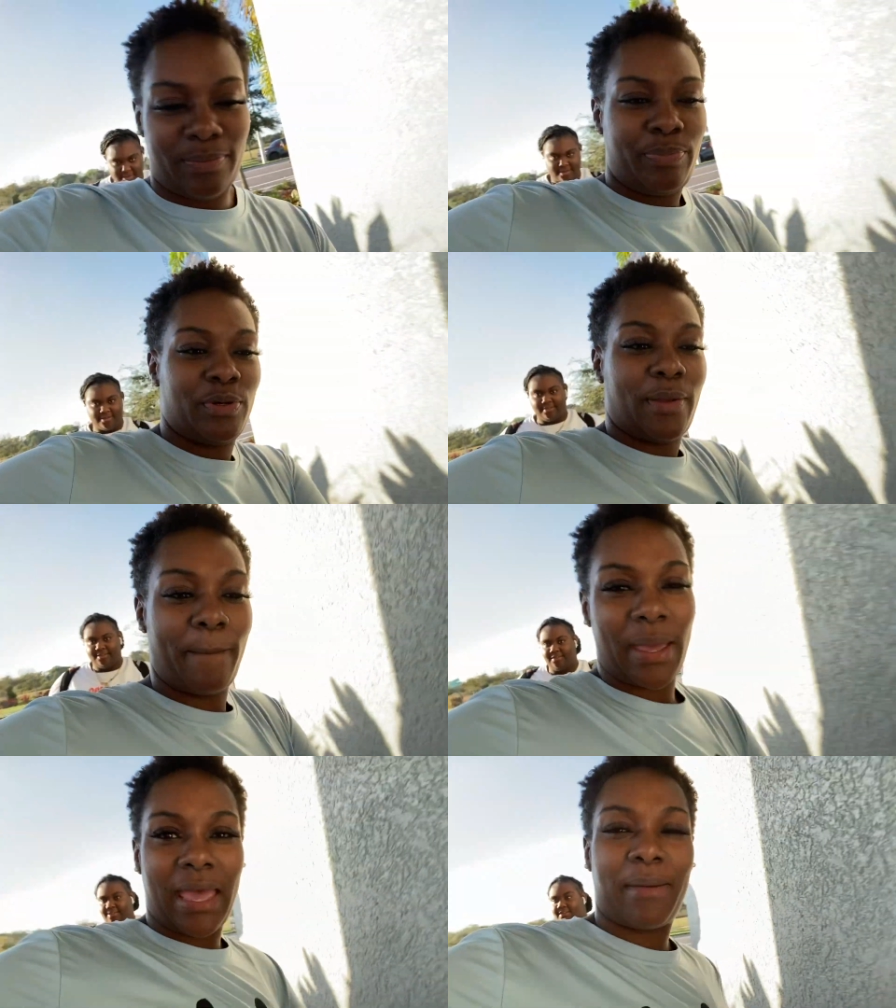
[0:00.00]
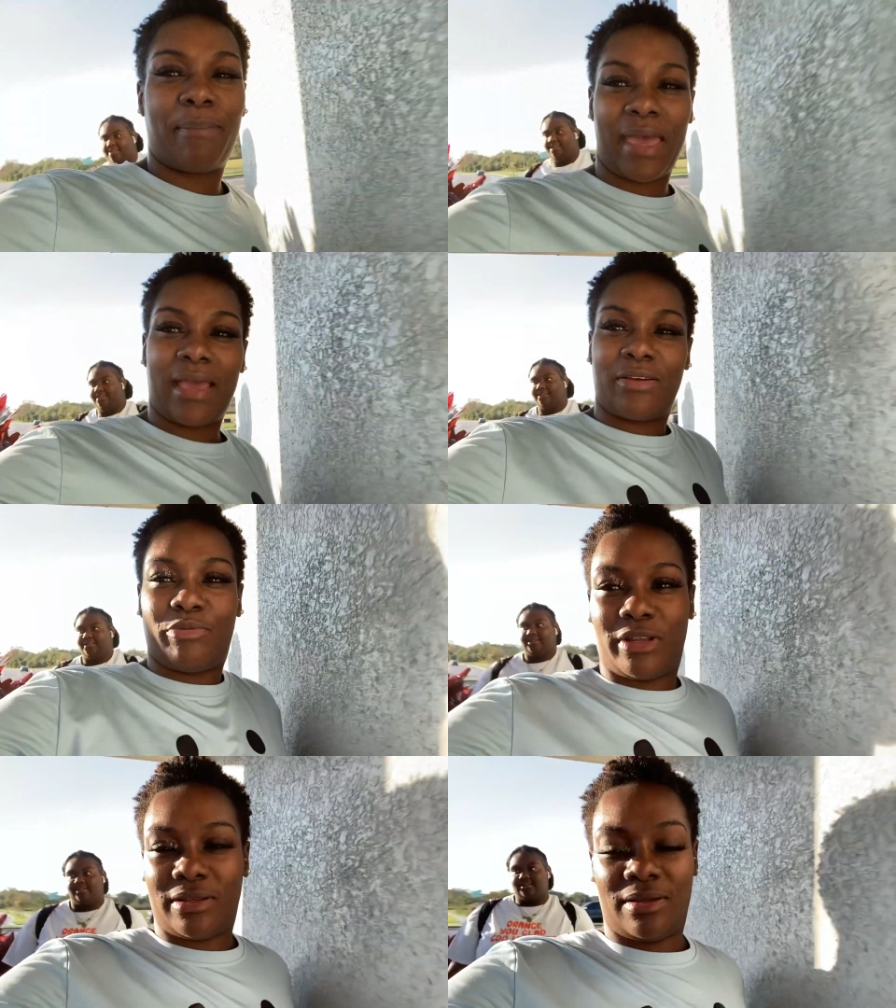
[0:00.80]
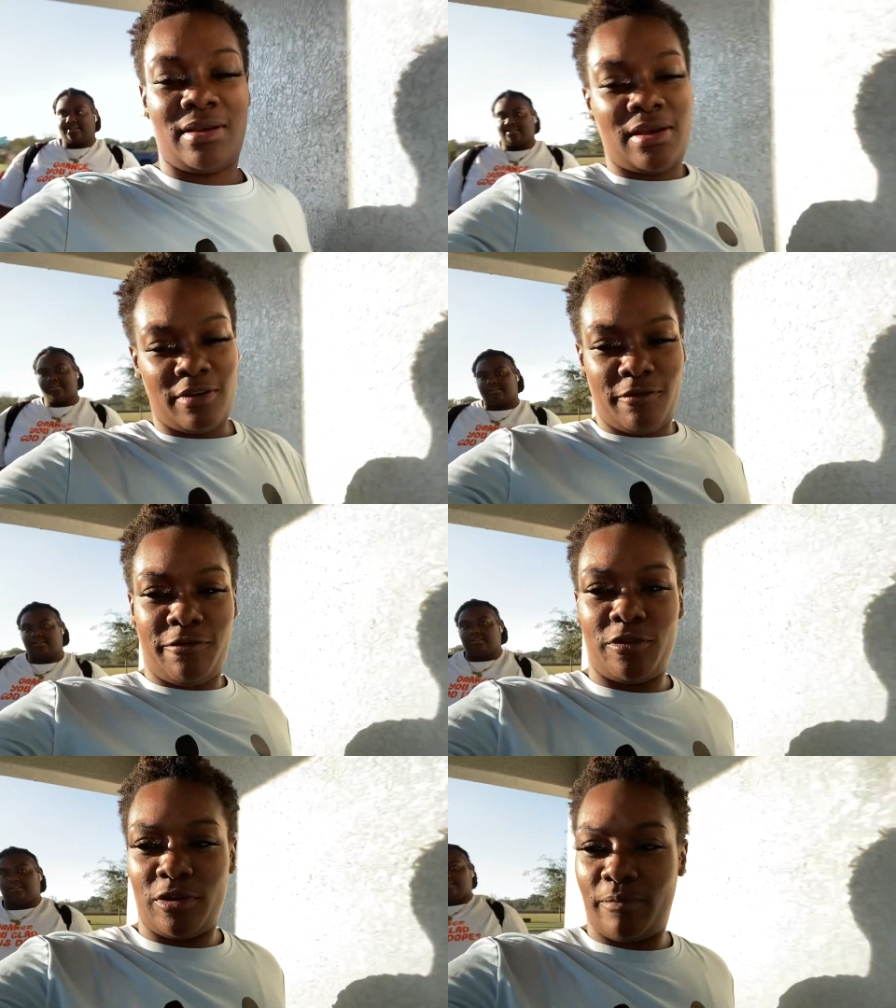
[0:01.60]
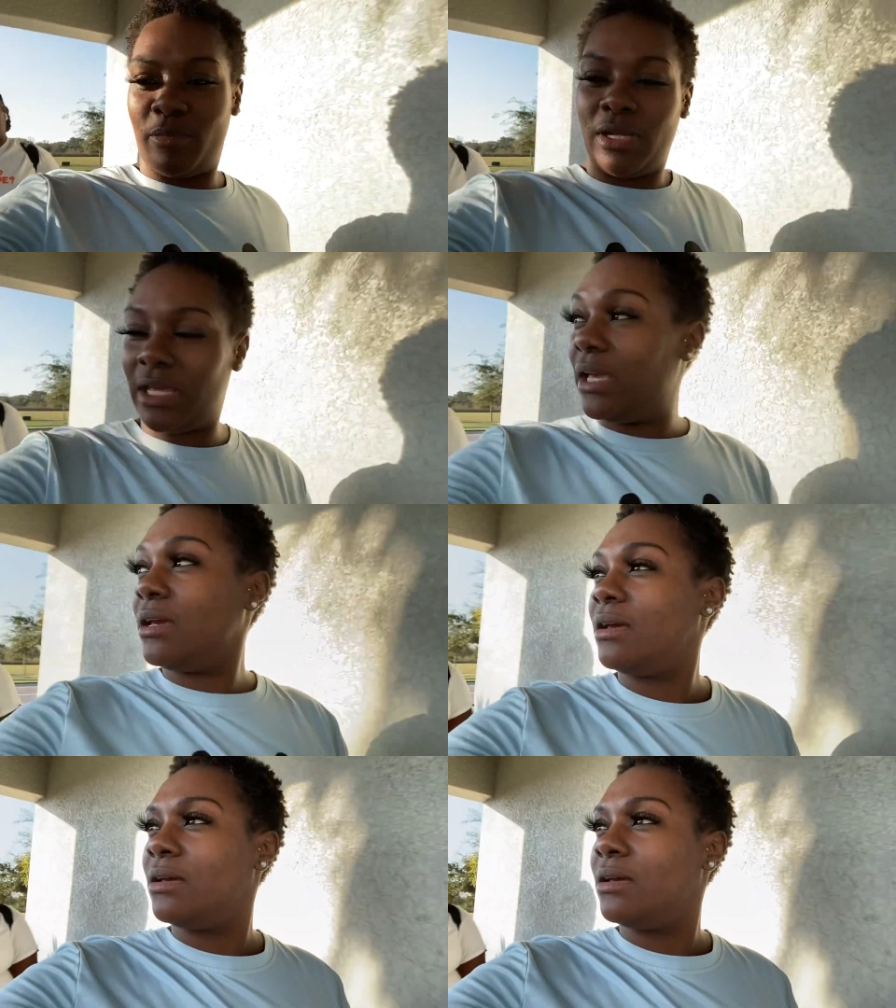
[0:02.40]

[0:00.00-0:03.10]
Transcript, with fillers: pudding bag back full of money.